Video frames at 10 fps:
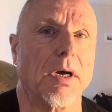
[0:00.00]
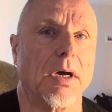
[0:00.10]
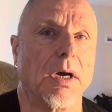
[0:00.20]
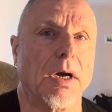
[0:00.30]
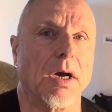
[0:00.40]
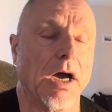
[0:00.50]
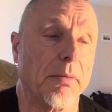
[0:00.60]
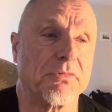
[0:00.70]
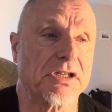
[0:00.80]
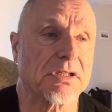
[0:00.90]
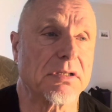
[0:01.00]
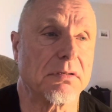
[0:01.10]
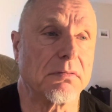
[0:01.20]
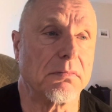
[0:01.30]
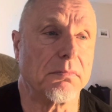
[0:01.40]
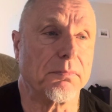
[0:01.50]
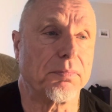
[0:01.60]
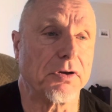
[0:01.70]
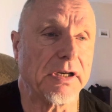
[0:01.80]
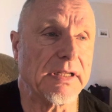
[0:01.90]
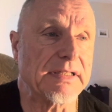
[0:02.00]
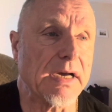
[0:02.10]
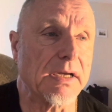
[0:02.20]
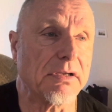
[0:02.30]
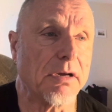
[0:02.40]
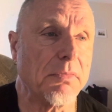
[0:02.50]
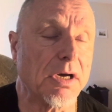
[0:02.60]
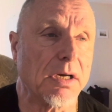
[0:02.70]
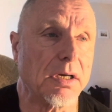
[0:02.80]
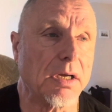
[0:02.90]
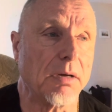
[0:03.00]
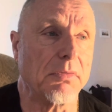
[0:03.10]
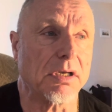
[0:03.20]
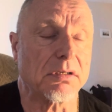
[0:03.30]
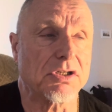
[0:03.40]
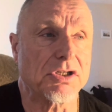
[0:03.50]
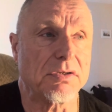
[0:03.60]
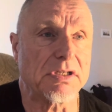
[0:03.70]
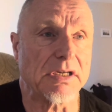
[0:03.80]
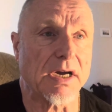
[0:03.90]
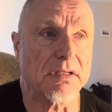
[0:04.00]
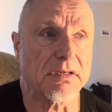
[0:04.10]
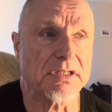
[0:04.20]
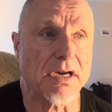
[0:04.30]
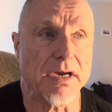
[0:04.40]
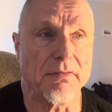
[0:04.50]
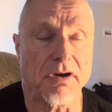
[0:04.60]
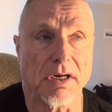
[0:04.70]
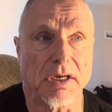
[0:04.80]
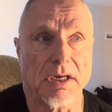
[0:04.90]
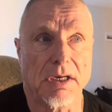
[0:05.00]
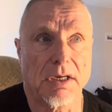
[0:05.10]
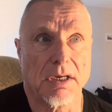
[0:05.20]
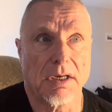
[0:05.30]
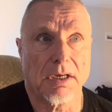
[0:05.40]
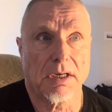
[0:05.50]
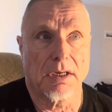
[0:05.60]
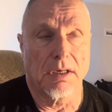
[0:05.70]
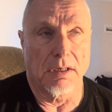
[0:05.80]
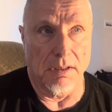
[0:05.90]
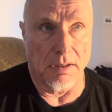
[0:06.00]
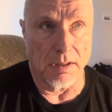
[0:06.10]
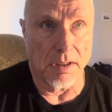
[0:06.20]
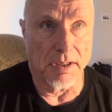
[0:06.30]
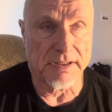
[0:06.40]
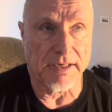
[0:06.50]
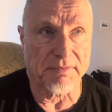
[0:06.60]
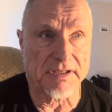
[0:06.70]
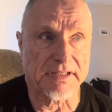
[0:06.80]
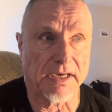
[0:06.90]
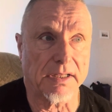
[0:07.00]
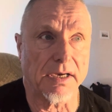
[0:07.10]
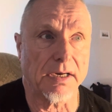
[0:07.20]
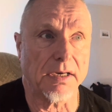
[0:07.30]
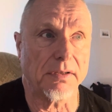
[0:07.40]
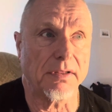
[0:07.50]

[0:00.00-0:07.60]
I'm just putting this out there. I'm not choosing either side, really, except to say that